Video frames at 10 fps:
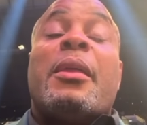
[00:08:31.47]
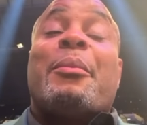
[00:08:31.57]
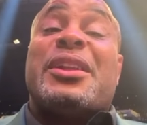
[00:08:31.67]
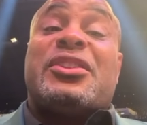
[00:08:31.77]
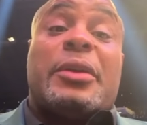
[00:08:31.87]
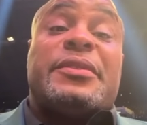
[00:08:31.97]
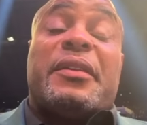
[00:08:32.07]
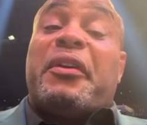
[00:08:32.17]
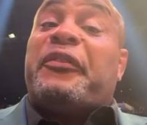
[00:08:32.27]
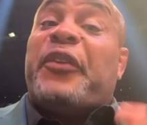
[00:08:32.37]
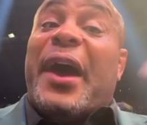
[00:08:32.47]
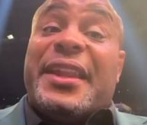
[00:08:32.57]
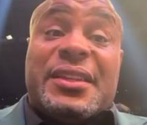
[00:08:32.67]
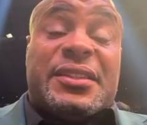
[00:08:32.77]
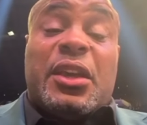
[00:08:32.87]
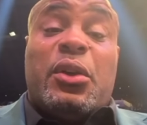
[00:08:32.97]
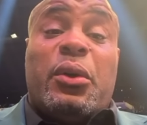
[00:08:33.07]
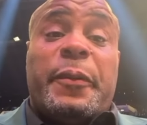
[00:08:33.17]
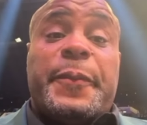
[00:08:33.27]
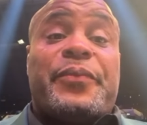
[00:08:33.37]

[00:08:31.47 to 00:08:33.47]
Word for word: But in terms of the fighting skill,